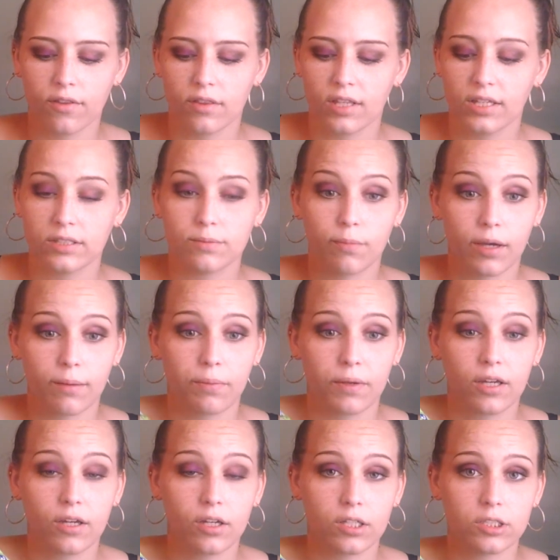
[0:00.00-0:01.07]
these might
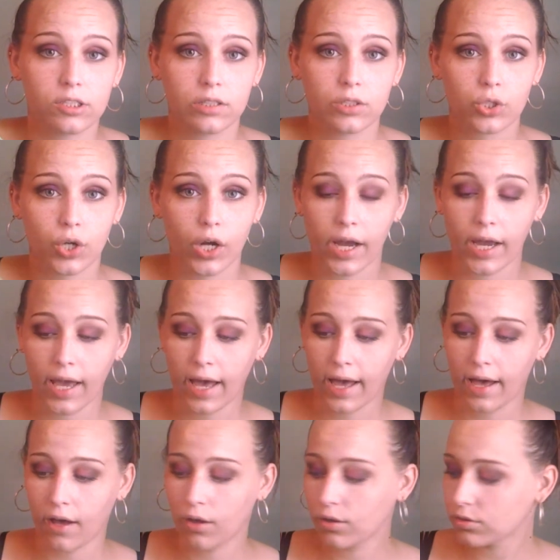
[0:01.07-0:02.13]
be good to try
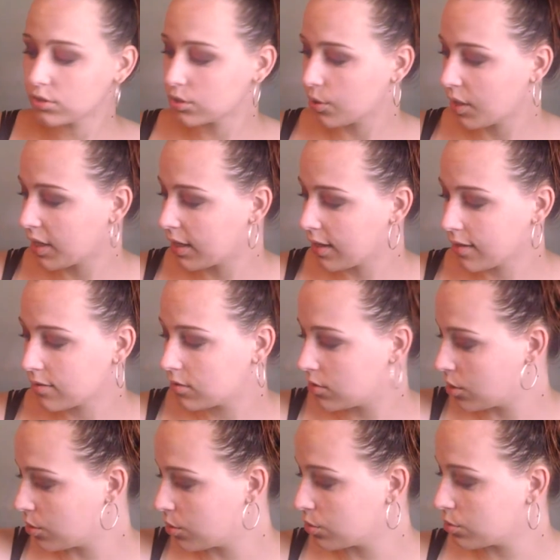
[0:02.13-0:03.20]
out, so I got
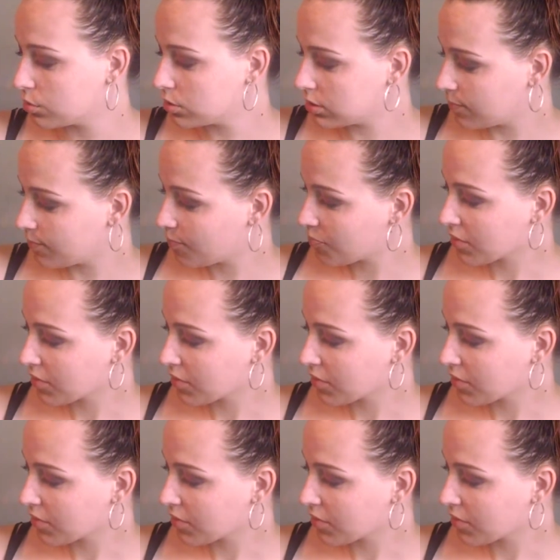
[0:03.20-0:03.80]
those.